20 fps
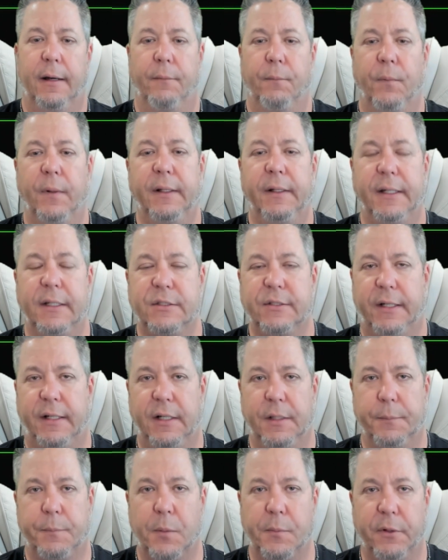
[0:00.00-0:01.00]
Really excited
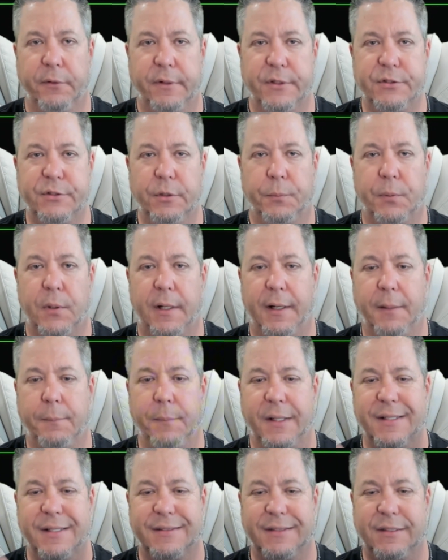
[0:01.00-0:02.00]
to promote this new product
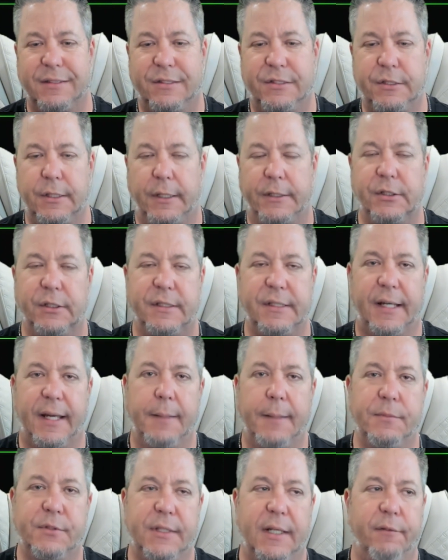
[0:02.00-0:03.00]
because it's such a
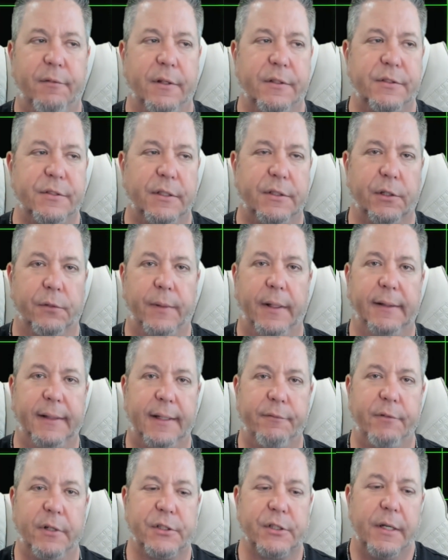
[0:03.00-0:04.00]
time saver. It's such a great
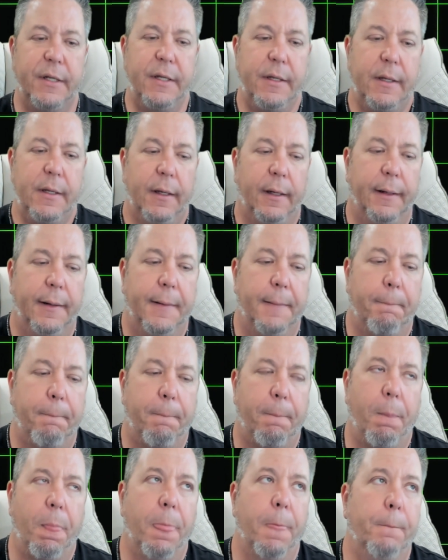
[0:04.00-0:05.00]
leverage.
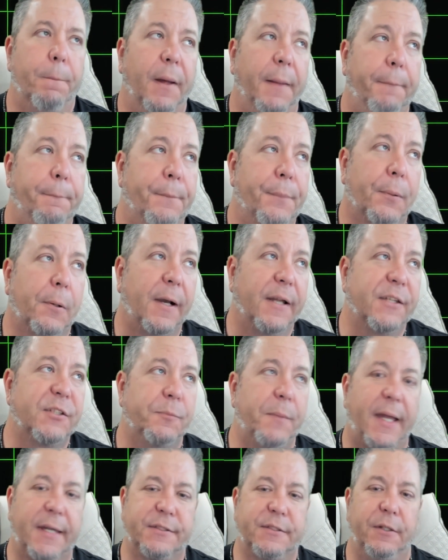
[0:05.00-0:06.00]
But
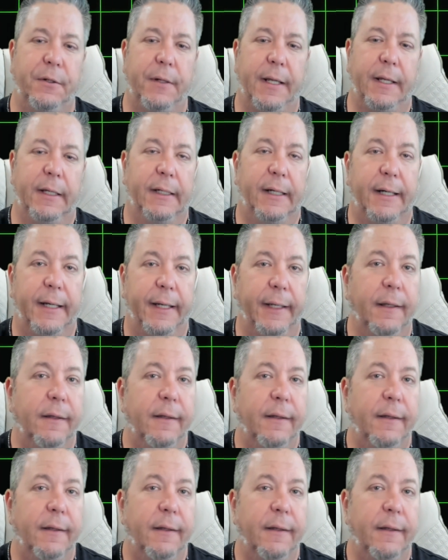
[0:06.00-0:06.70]
Pressmaster AI.